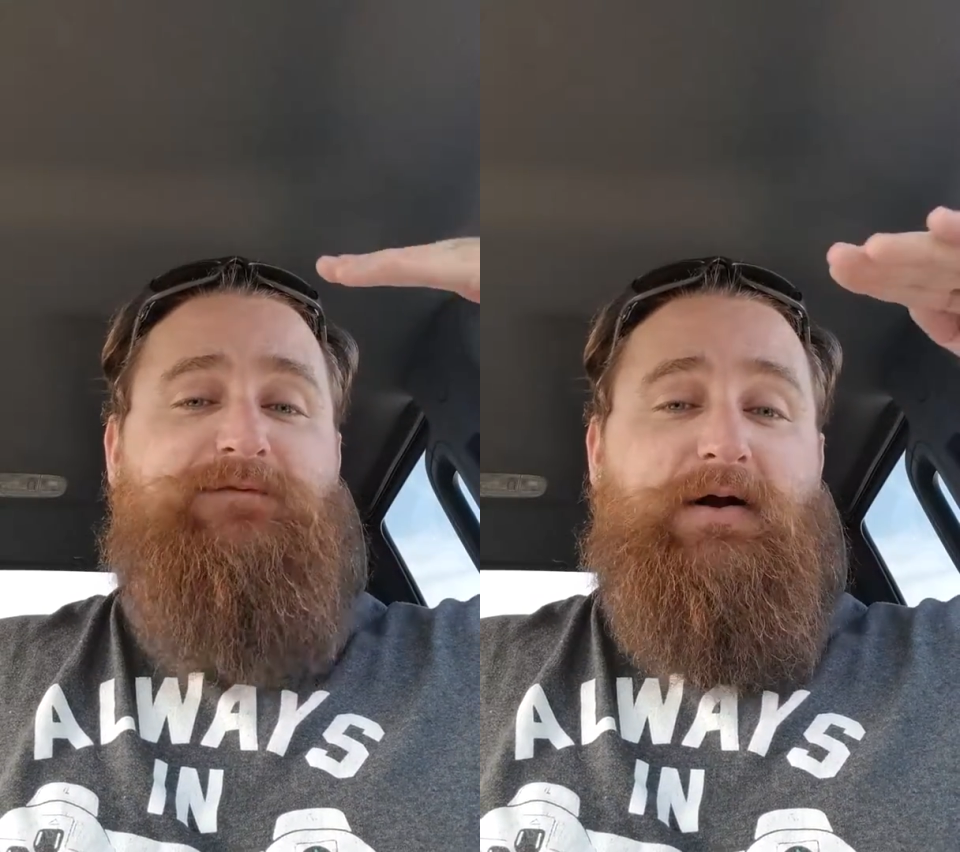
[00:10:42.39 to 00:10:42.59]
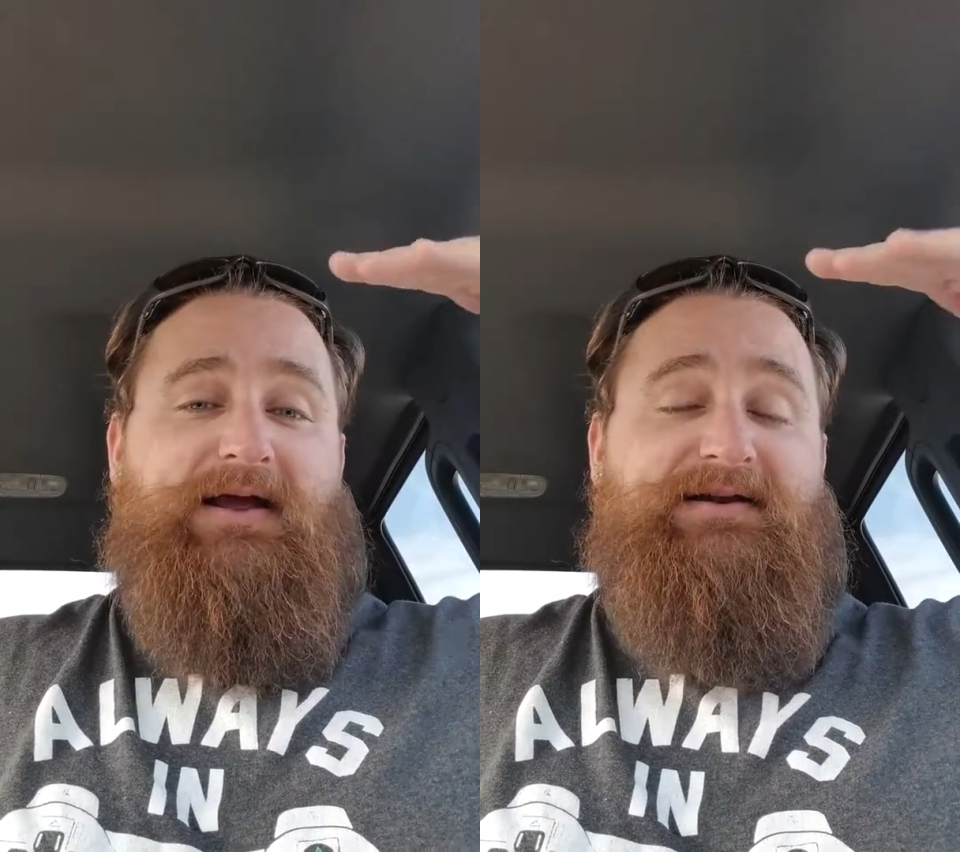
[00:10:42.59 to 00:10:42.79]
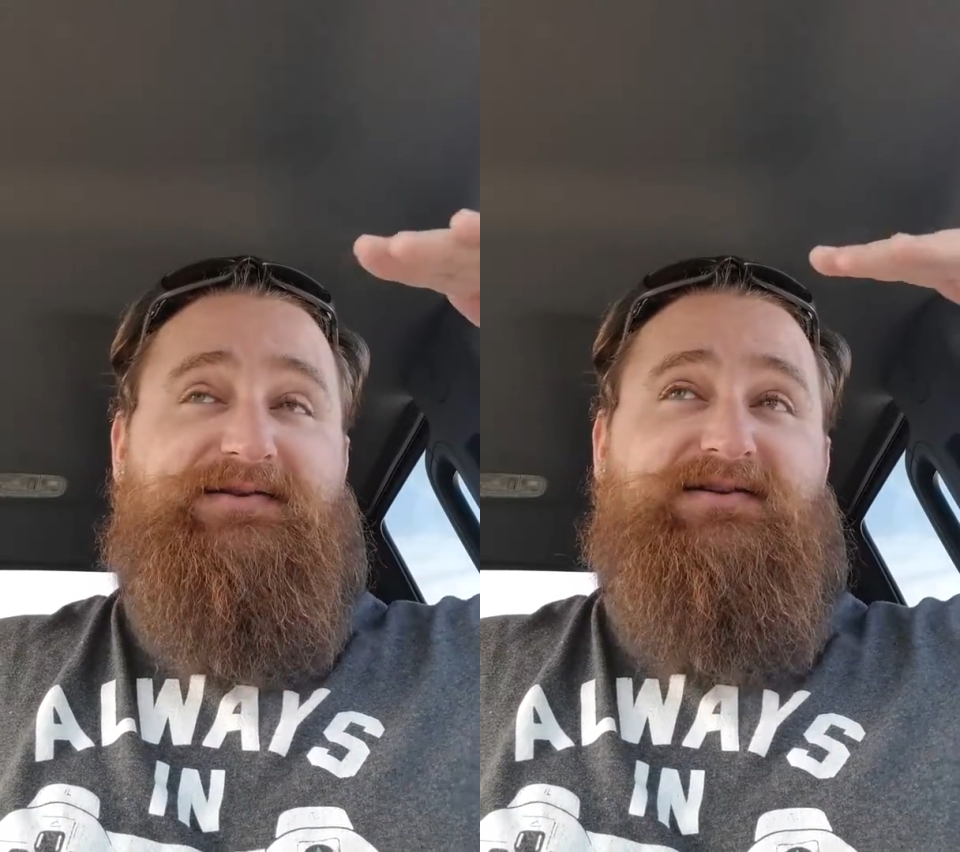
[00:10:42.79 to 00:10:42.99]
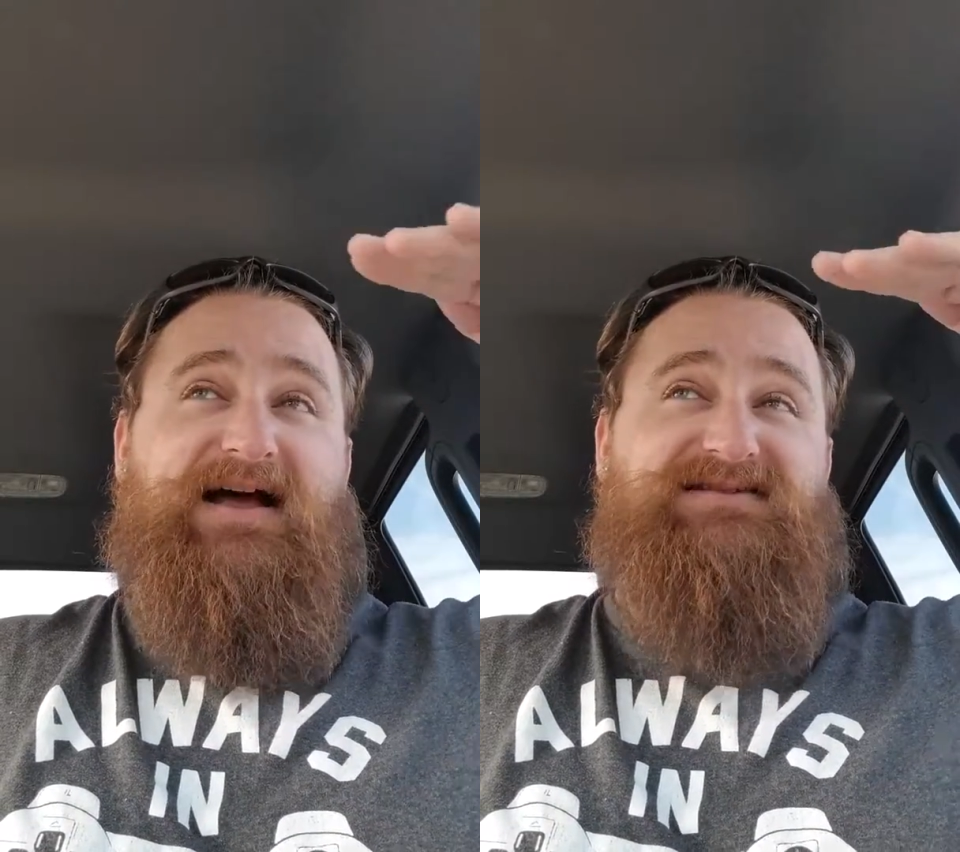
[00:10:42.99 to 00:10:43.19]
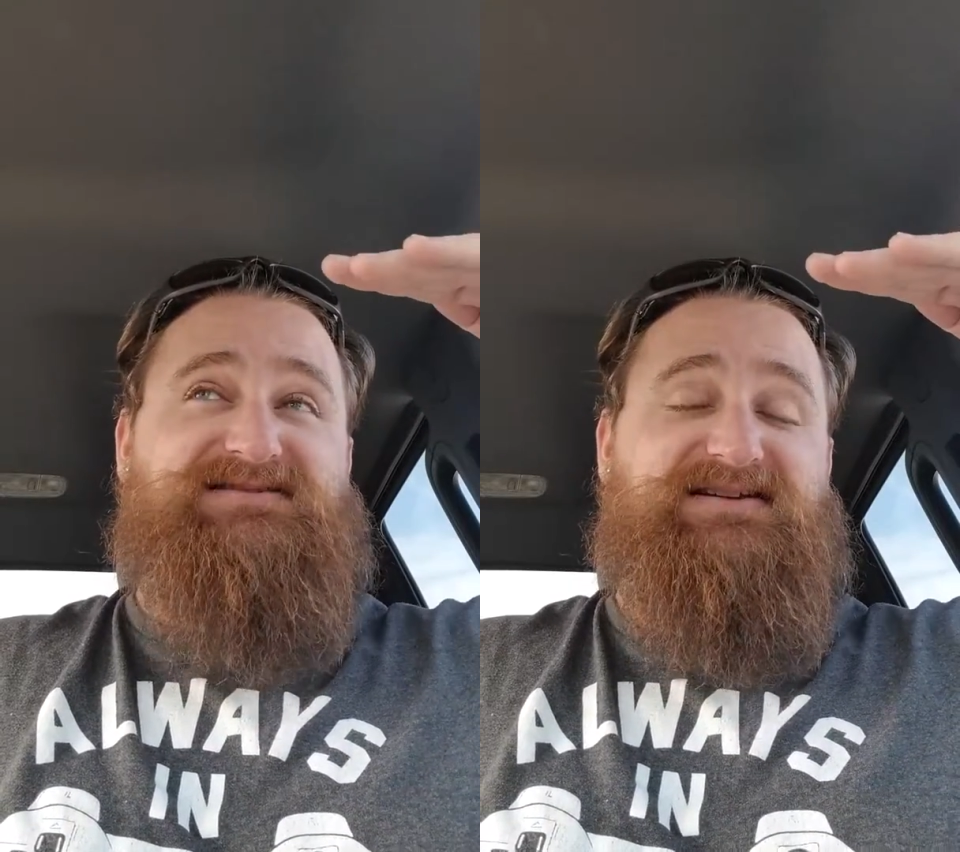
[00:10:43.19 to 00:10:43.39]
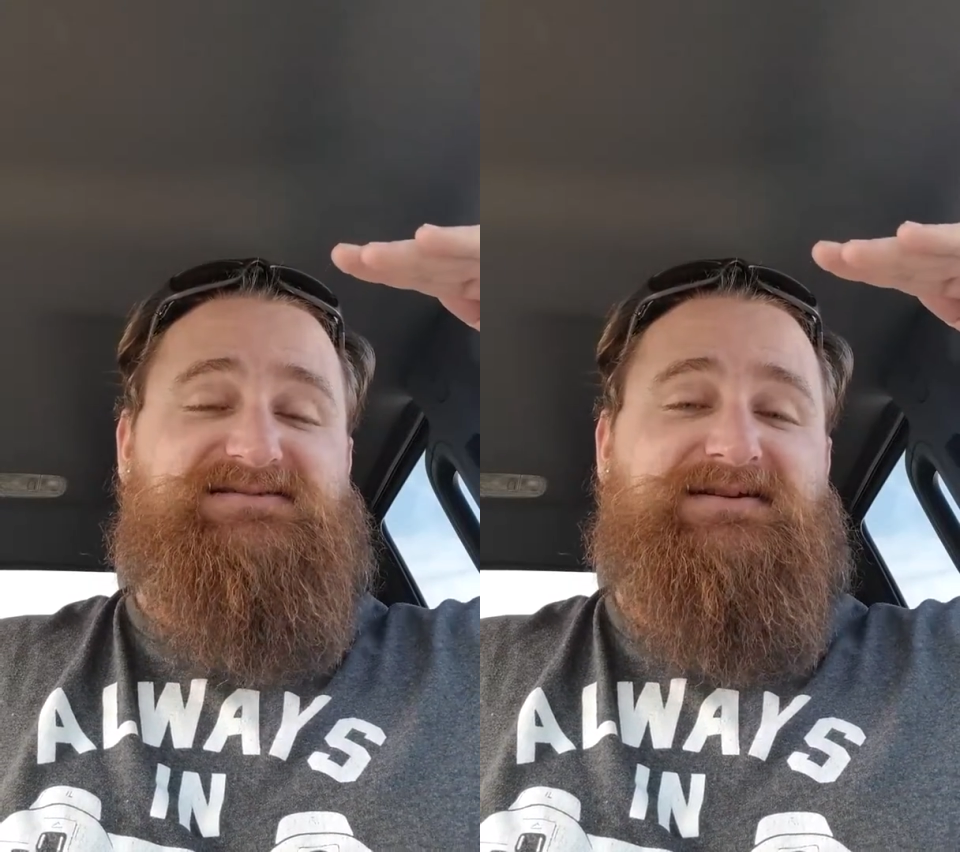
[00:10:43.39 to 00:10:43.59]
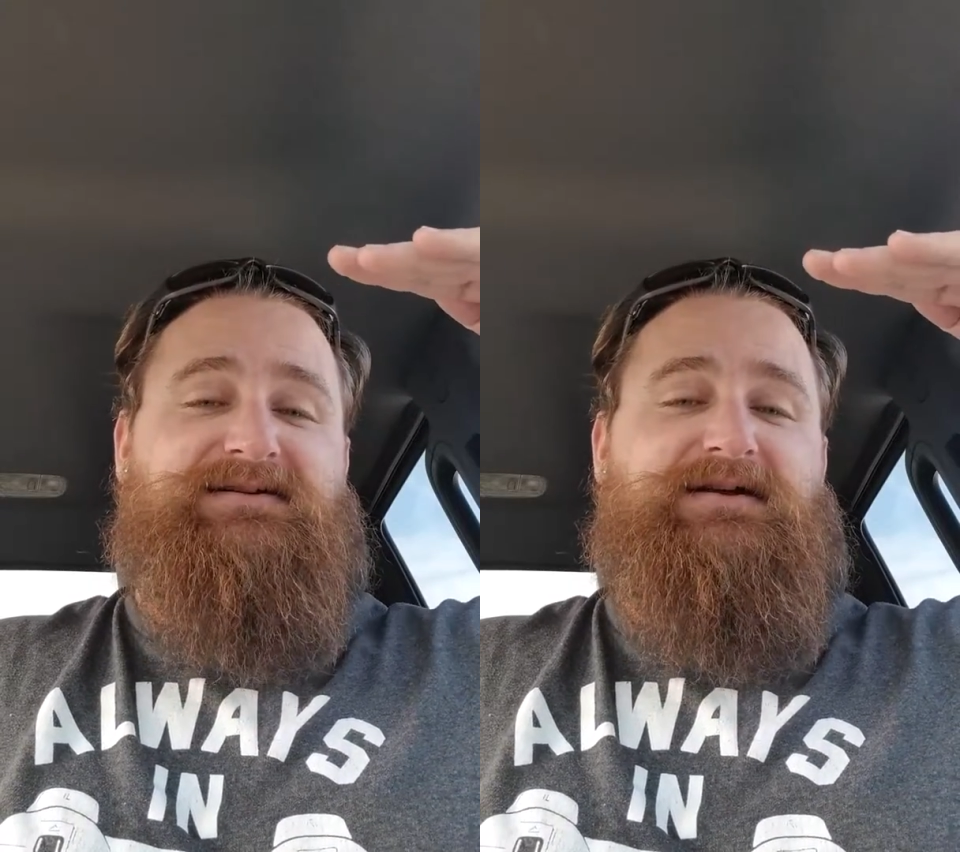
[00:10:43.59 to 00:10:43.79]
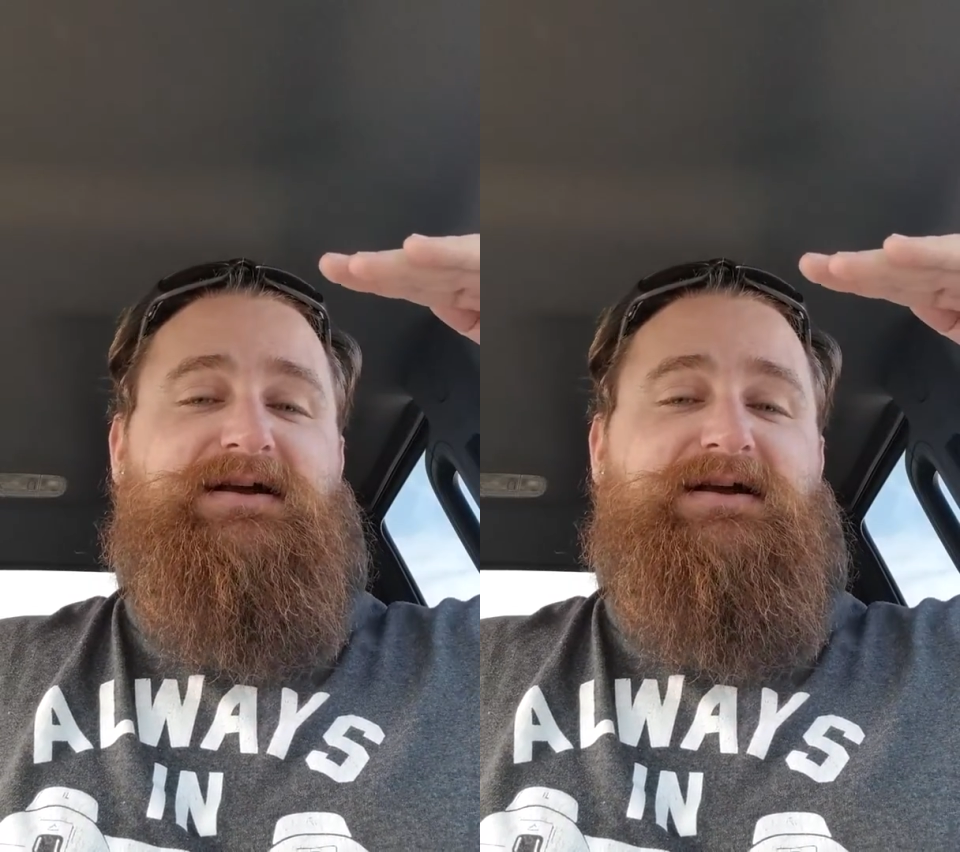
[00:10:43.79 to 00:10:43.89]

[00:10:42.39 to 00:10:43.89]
where I ended the last season,